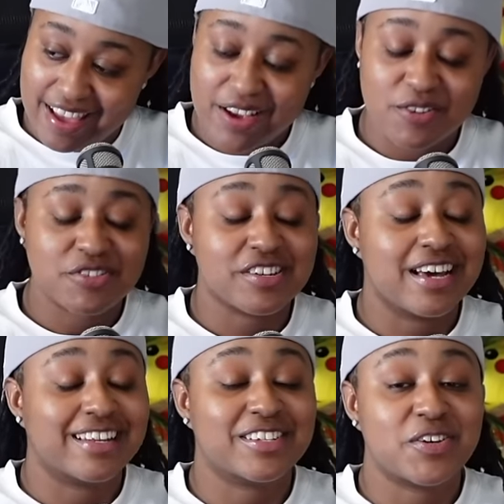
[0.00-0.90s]

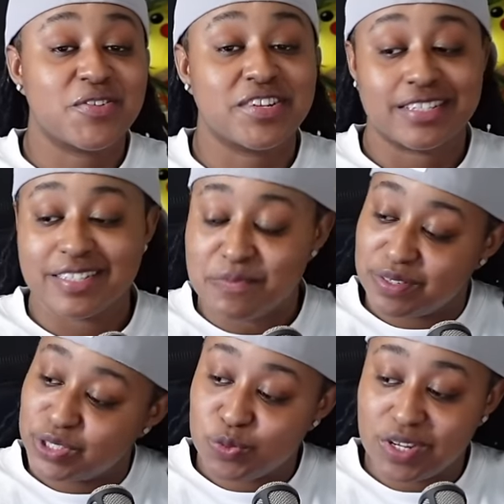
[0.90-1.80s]
Chrisean told us she
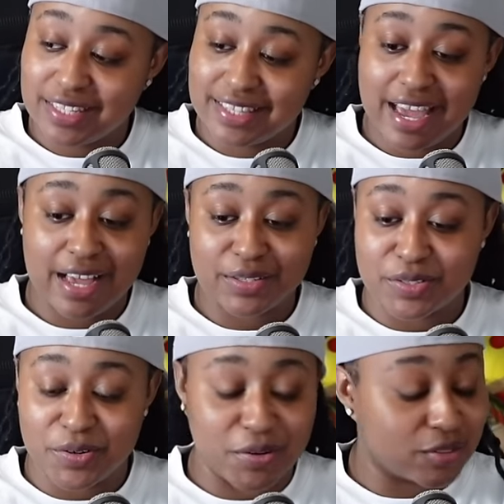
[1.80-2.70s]
put twenty thousand
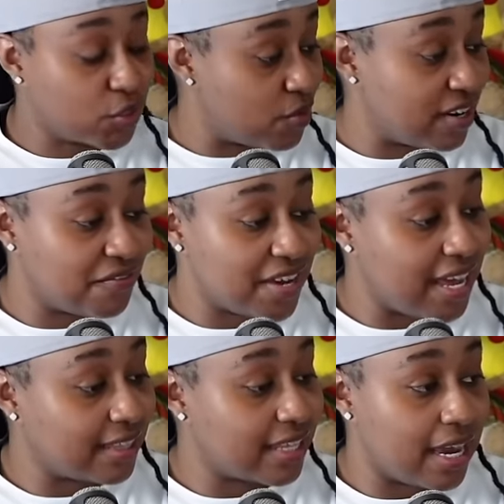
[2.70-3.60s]
dollars or
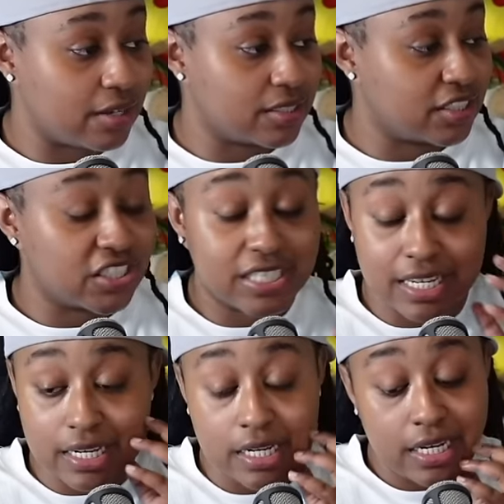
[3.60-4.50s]
twenty-five thousand dollars. She
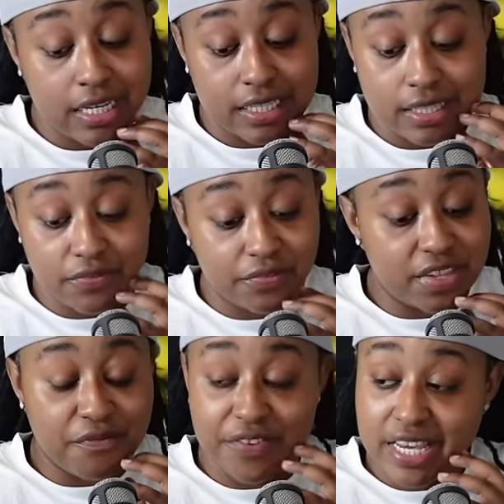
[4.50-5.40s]
said the
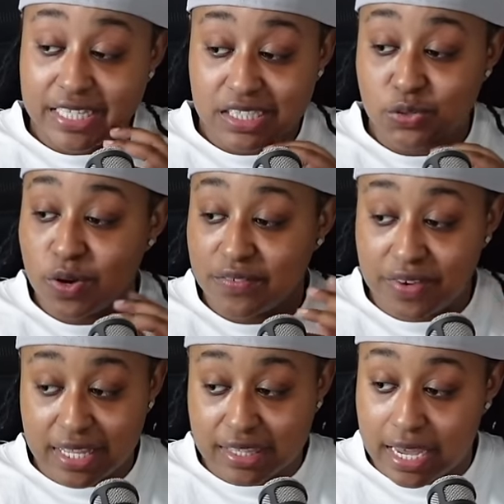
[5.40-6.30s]
the fees is
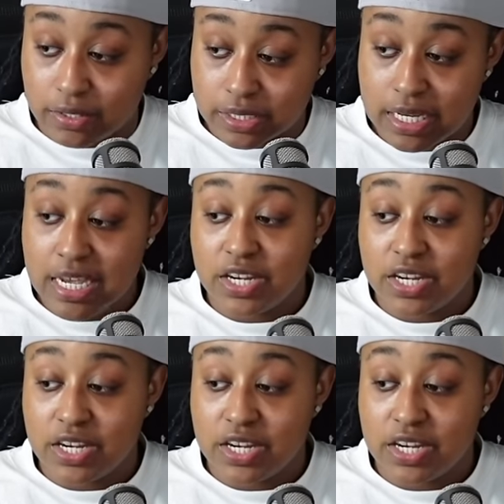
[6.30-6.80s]
twenty-five thousand dollars.